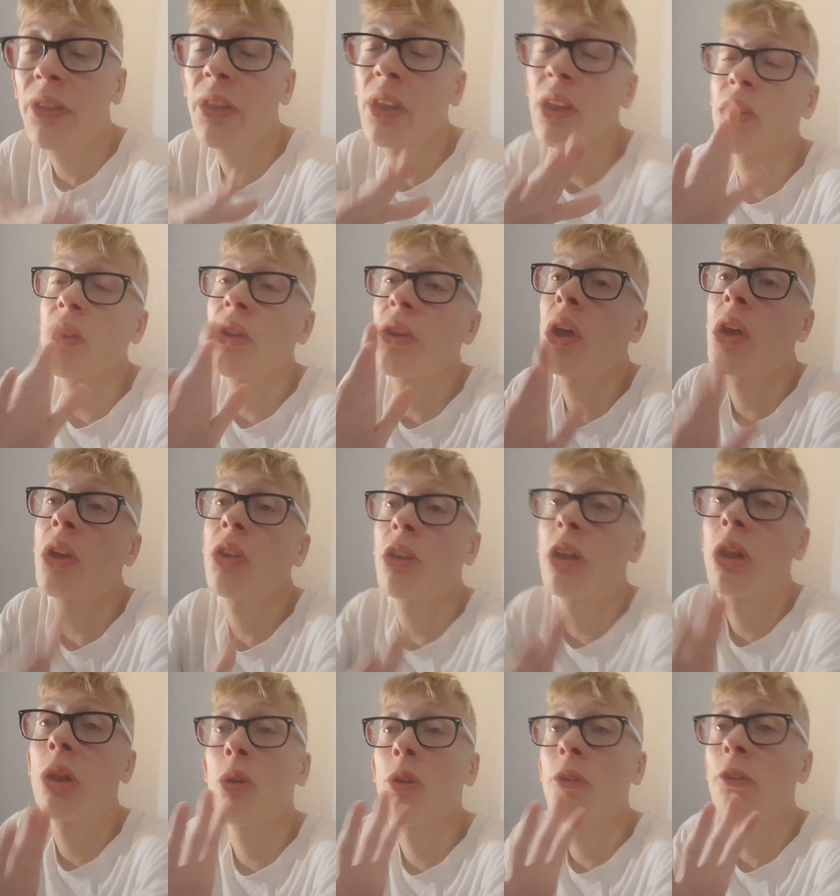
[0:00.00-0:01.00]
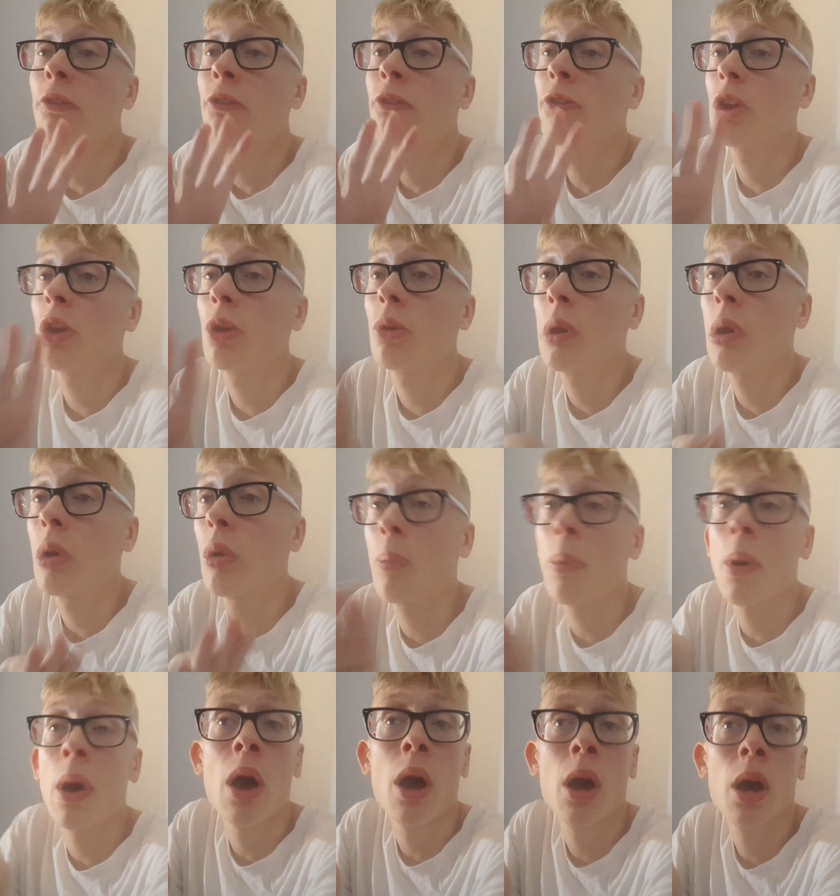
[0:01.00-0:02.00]
there's a nice lot of few lot
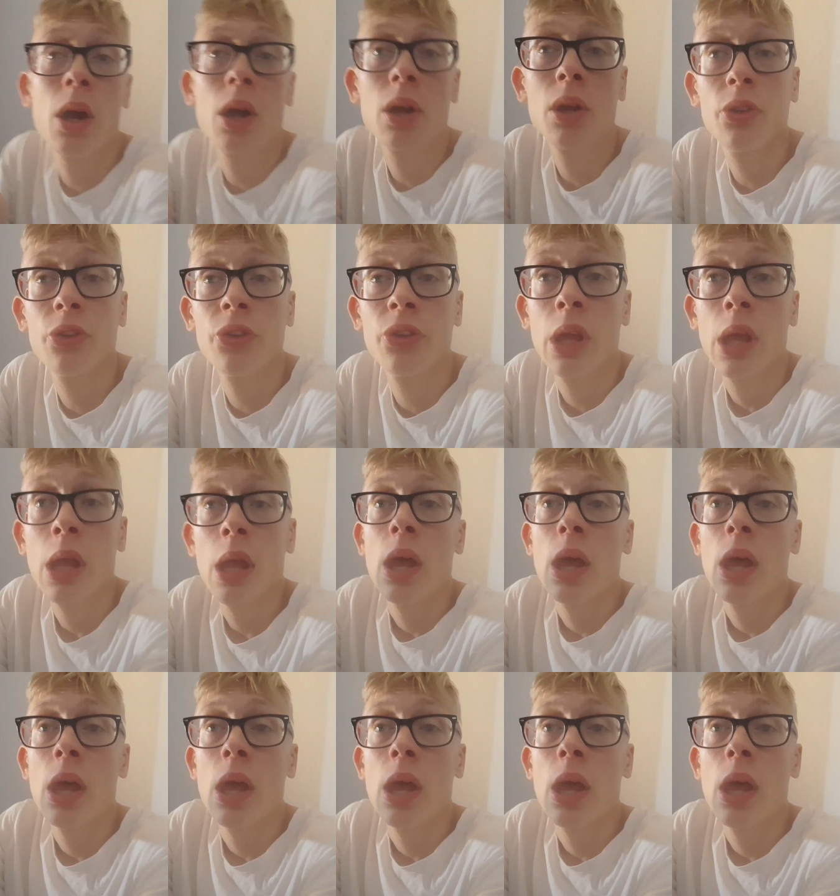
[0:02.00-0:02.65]
parks